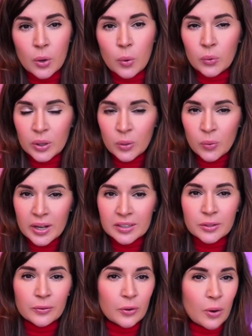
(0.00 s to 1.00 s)
We
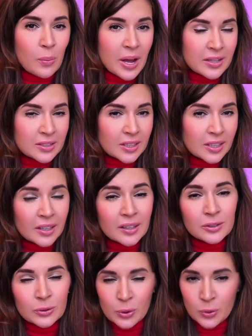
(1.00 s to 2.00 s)
went from idea
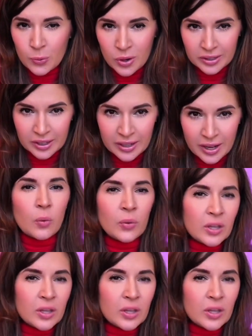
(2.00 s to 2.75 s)
to a working app. We